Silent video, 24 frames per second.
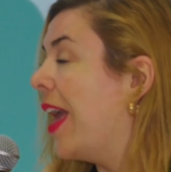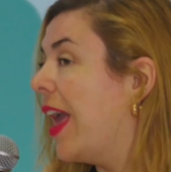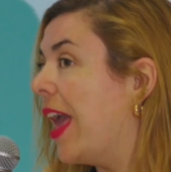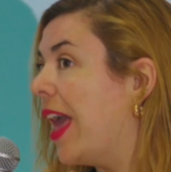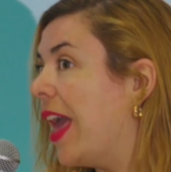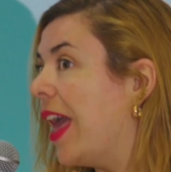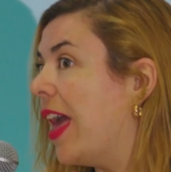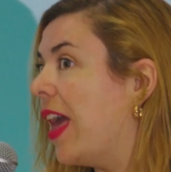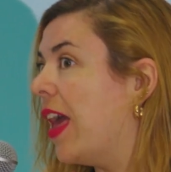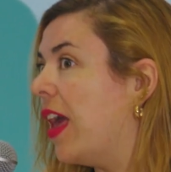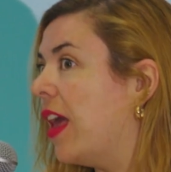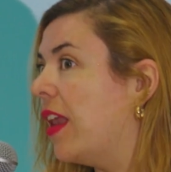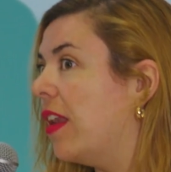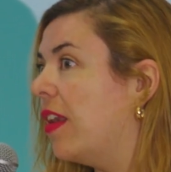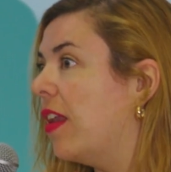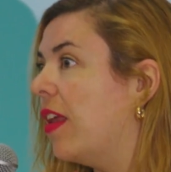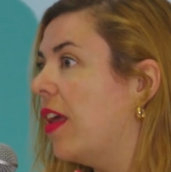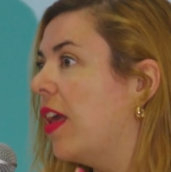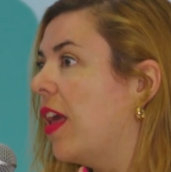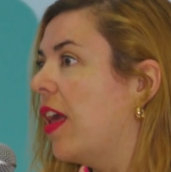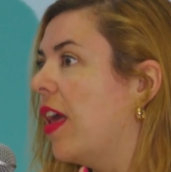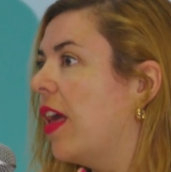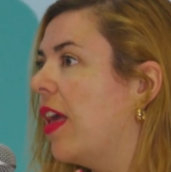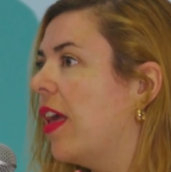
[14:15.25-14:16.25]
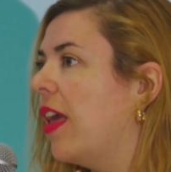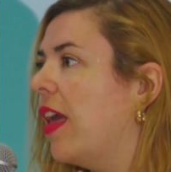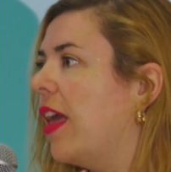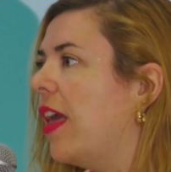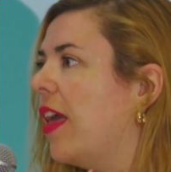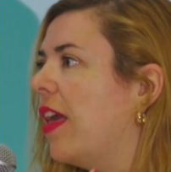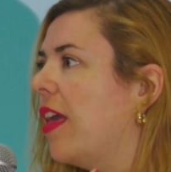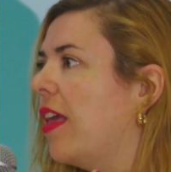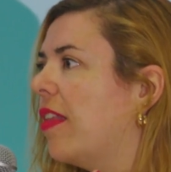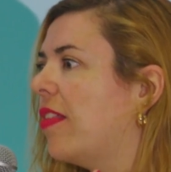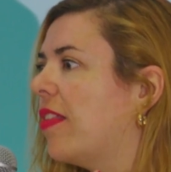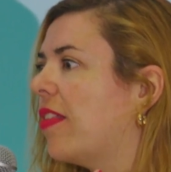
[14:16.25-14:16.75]
And
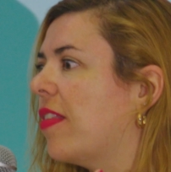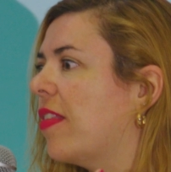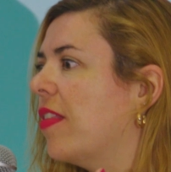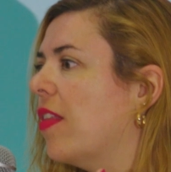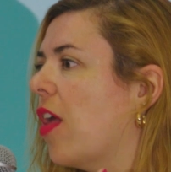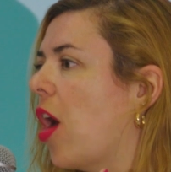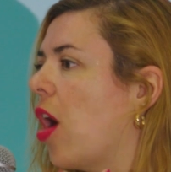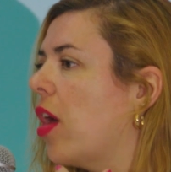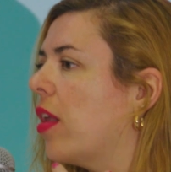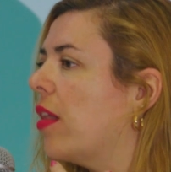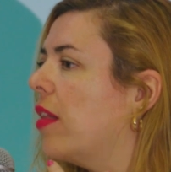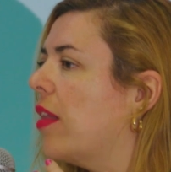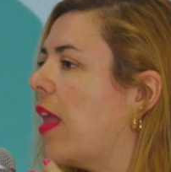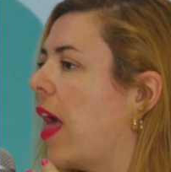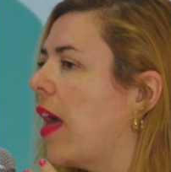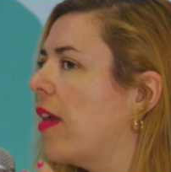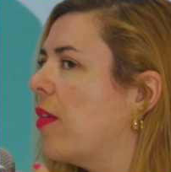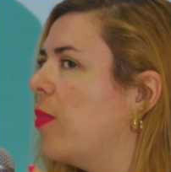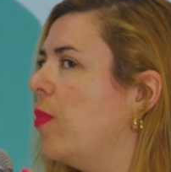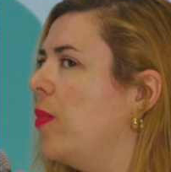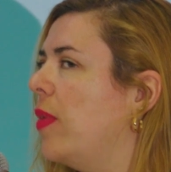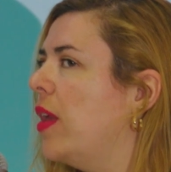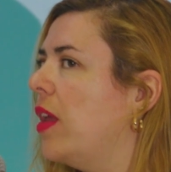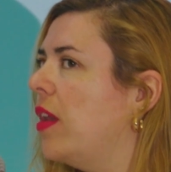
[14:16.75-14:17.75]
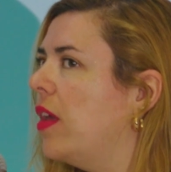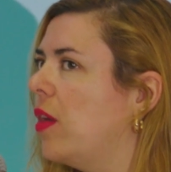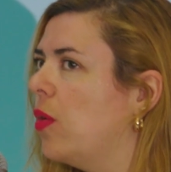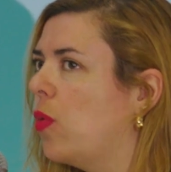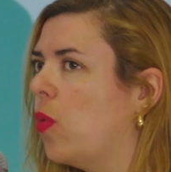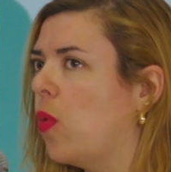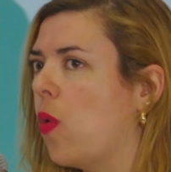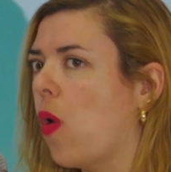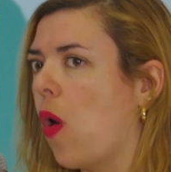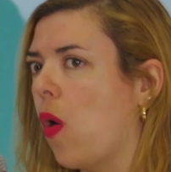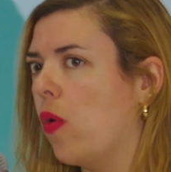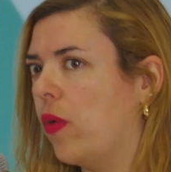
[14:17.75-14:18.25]
it's not like meeting
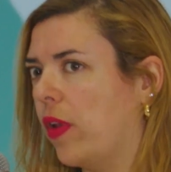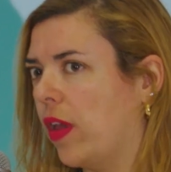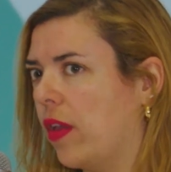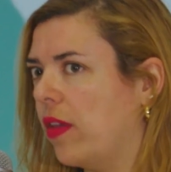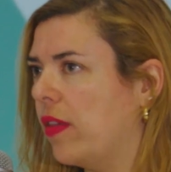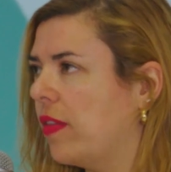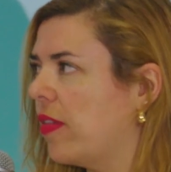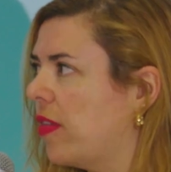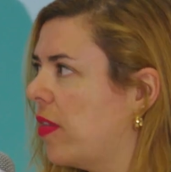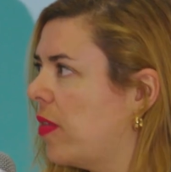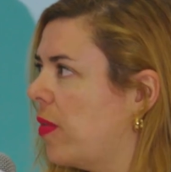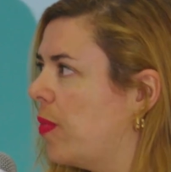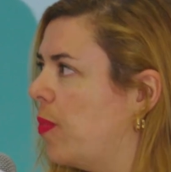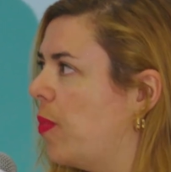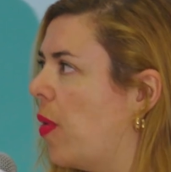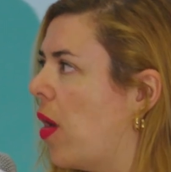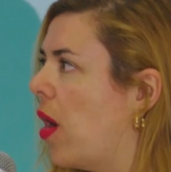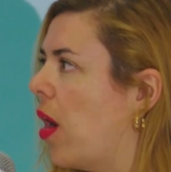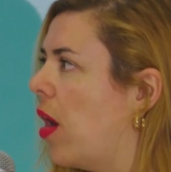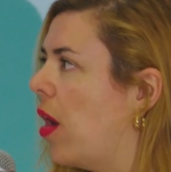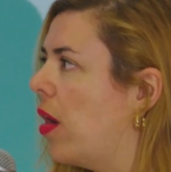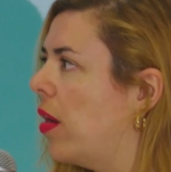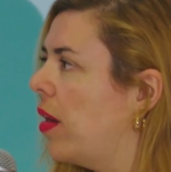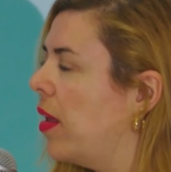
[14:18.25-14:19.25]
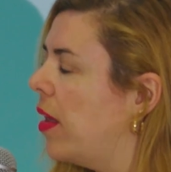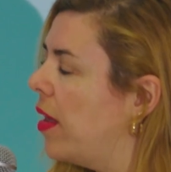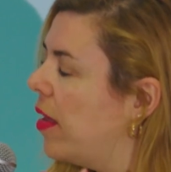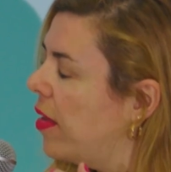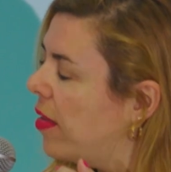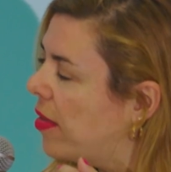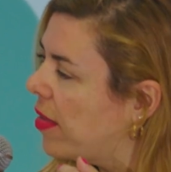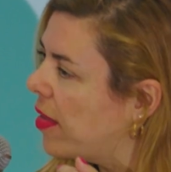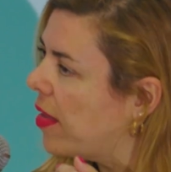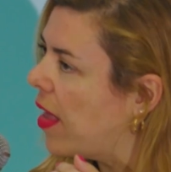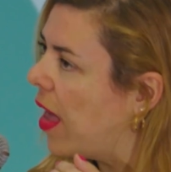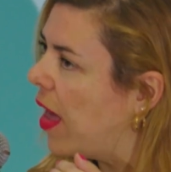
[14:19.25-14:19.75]
quotas, but
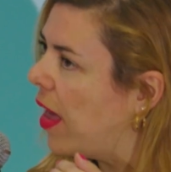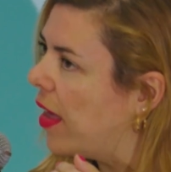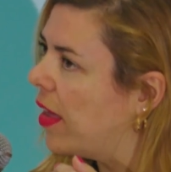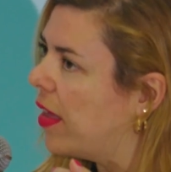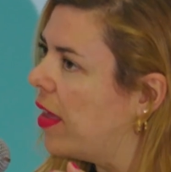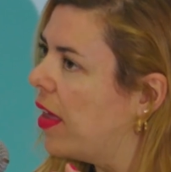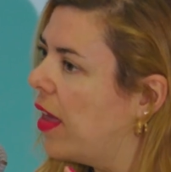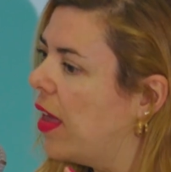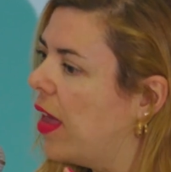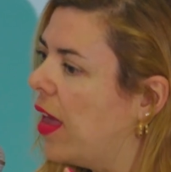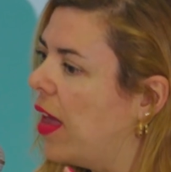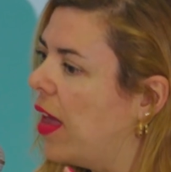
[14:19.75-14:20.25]
it's like